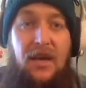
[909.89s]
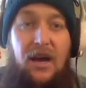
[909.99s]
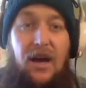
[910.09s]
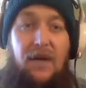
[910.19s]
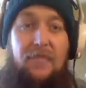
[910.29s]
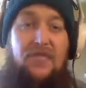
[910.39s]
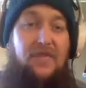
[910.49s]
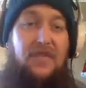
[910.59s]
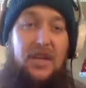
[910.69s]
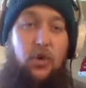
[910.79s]
If you
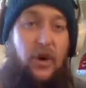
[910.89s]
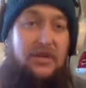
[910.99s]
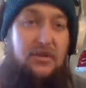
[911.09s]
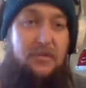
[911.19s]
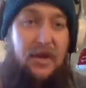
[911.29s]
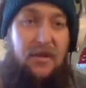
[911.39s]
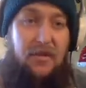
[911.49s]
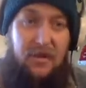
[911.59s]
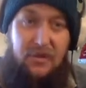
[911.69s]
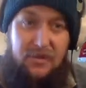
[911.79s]
have any questions about
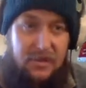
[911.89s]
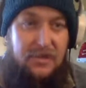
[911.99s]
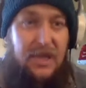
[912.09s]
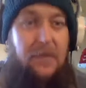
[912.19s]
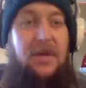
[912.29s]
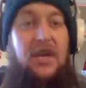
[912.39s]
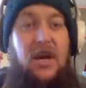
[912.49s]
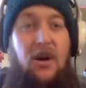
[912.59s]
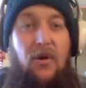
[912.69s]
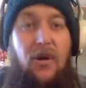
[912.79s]
anything, just let me
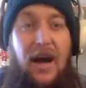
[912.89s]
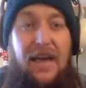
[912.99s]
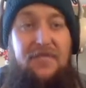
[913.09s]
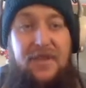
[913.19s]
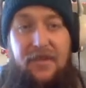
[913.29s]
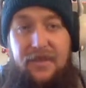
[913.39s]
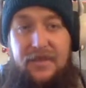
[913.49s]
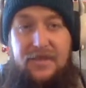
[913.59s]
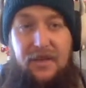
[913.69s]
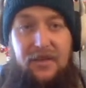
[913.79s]
know. I have done
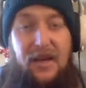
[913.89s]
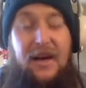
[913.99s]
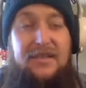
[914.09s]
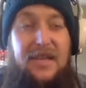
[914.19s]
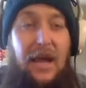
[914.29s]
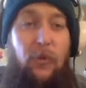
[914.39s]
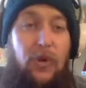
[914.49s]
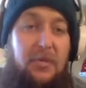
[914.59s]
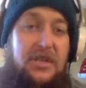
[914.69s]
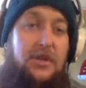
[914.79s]
this a lot, and I
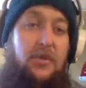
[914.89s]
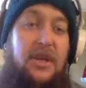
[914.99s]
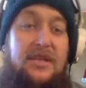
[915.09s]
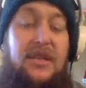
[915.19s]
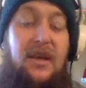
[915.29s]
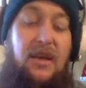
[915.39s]
will be doing it.